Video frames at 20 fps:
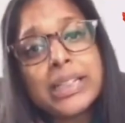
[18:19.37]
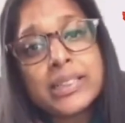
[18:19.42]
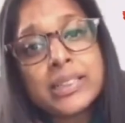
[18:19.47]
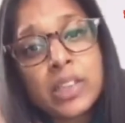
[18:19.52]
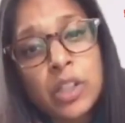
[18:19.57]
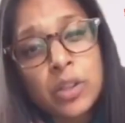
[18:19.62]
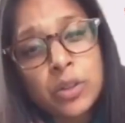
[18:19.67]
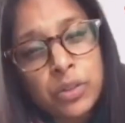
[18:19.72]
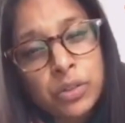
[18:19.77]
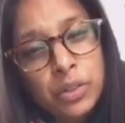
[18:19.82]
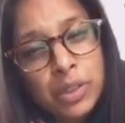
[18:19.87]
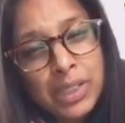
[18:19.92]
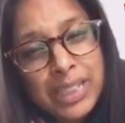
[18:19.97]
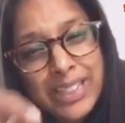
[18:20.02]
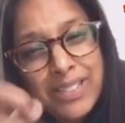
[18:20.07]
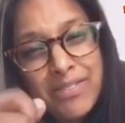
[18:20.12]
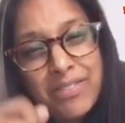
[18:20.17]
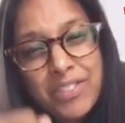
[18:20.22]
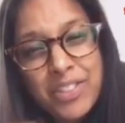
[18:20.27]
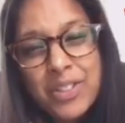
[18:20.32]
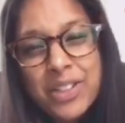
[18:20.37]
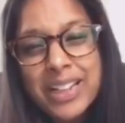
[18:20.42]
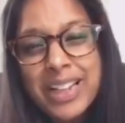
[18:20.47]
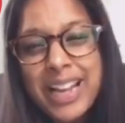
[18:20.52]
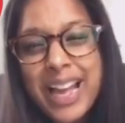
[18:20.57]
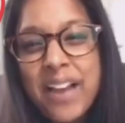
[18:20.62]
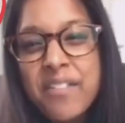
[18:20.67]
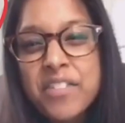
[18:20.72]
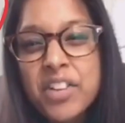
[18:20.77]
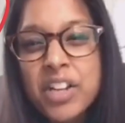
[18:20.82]
So see if you can
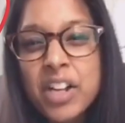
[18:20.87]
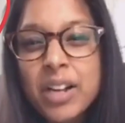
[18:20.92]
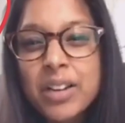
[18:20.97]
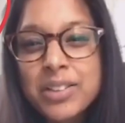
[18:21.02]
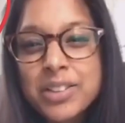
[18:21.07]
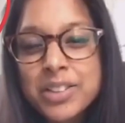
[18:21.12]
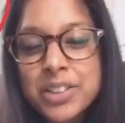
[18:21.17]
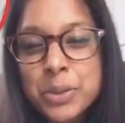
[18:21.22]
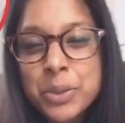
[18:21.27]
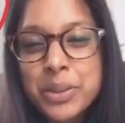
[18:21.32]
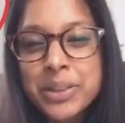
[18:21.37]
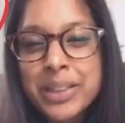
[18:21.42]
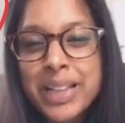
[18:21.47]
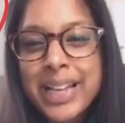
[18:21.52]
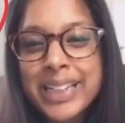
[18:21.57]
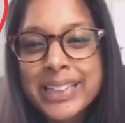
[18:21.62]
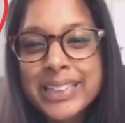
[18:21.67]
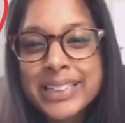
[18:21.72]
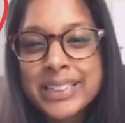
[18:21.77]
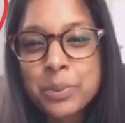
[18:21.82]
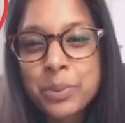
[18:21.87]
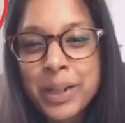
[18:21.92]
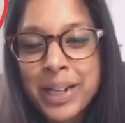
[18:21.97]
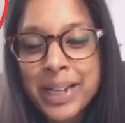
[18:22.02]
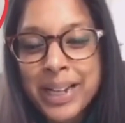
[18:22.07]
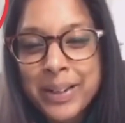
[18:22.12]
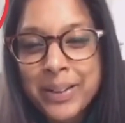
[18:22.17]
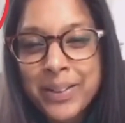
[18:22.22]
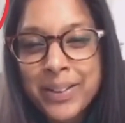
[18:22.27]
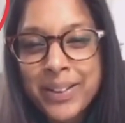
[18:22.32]
have a go at doing that as
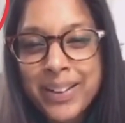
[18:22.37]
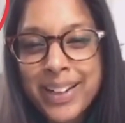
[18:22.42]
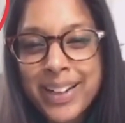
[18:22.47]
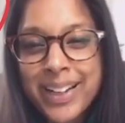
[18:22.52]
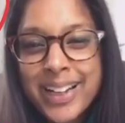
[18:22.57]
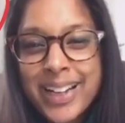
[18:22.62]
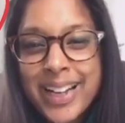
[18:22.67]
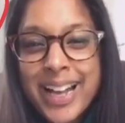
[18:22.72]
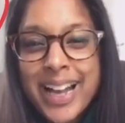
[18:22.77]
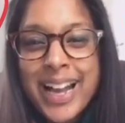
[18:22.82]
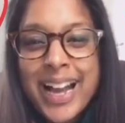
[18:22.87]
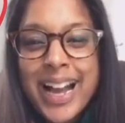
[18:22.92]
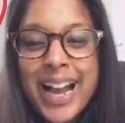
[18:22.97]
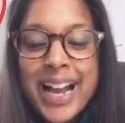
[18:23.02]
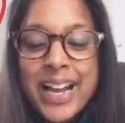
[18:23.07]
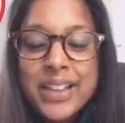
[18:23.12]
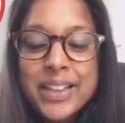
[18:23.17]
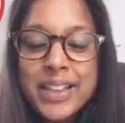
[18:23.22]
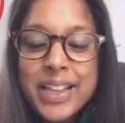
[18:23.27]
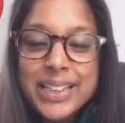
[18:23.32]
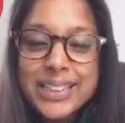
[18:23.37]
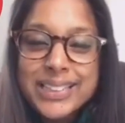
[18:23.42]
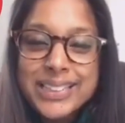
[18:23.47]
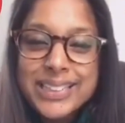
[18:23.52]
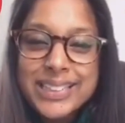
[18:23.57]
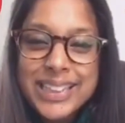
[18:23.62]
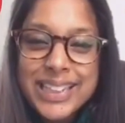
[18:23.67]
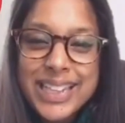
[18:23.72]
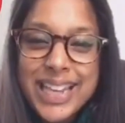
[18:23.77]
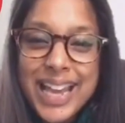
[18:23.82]
well. And that's
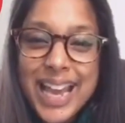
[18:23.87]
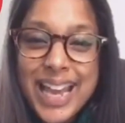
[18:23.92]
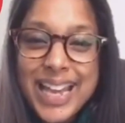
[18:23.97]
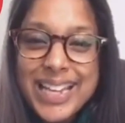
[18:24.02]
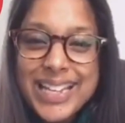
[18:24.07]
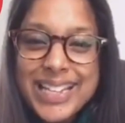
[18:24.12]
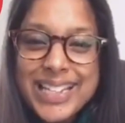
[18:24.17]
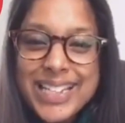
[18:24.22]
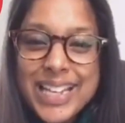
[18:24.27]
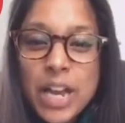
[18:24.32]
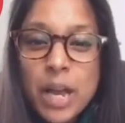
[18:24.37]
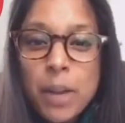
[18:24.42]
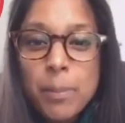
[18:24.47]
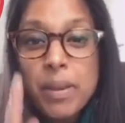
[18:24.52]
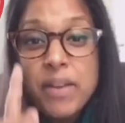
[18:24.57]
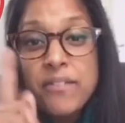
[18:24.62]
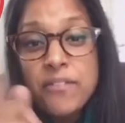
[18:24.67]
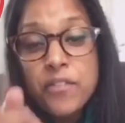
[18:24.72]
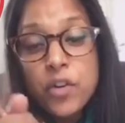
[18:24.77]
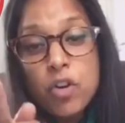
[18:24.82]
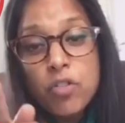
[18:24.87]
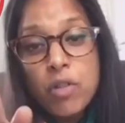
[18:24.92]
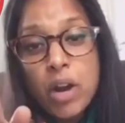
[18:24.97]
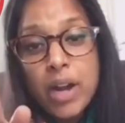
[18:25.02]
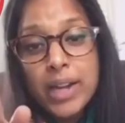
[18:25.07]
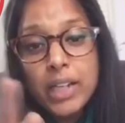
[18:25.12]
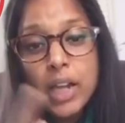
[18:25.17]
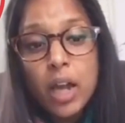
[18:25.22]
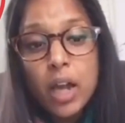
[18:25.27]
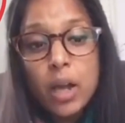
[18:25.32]
the end. Before
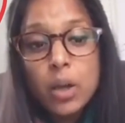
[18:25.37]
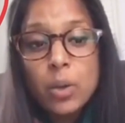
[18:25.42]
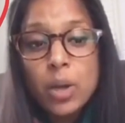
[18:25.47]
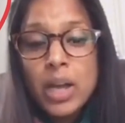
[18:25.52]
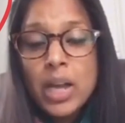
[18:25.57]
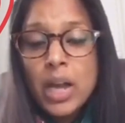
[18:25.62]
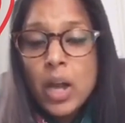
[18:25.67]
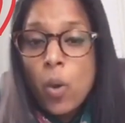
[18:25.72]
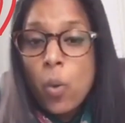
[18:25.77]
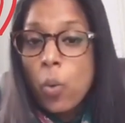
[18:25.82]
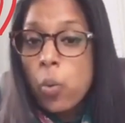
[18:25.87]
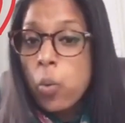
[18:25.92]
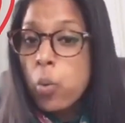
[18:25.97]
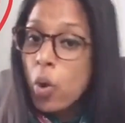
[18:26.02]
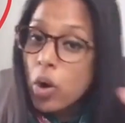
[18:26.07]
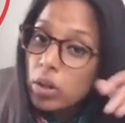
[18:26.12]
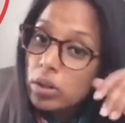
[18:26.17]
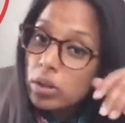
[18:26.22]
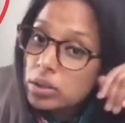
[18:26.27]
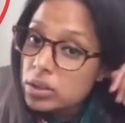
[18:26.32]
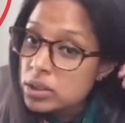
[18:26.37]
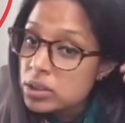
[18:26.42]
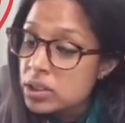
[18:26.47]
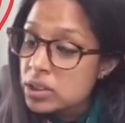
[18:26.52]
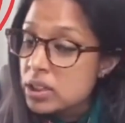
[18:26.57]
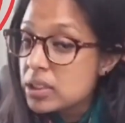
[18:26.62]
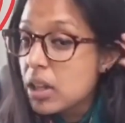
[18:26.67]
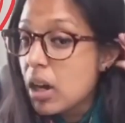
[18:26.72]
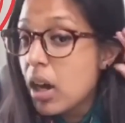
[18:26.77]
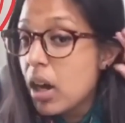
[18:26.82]
I go, what's
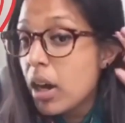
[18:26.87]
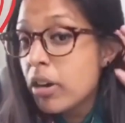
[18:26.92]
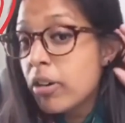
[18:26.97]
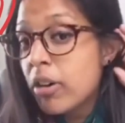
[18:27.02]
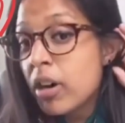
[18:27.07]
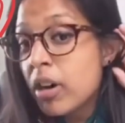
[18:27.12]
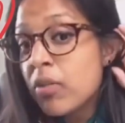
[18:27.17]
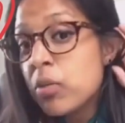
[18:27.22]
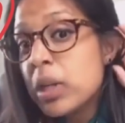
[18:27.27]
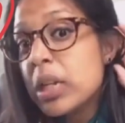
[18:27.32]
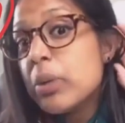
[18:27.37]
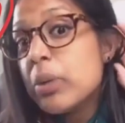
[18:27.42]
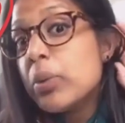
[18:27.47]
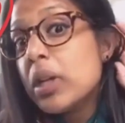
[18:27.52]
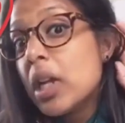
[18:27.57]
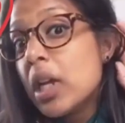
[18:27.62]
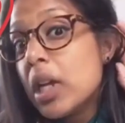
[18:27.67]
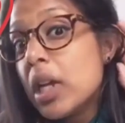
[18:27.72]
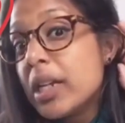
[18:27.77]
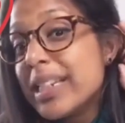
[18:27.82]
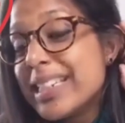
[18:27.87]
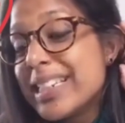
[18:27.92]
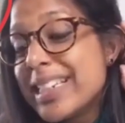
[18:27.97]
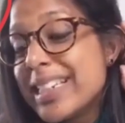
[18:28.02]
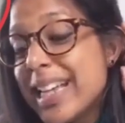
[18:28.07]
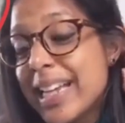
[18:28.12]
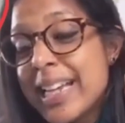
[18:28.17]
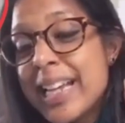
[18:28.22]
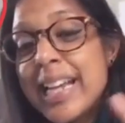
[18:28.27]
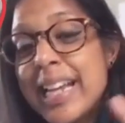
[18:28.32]
the digraph we were learning
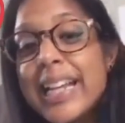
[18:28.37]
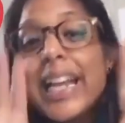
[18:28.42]
today?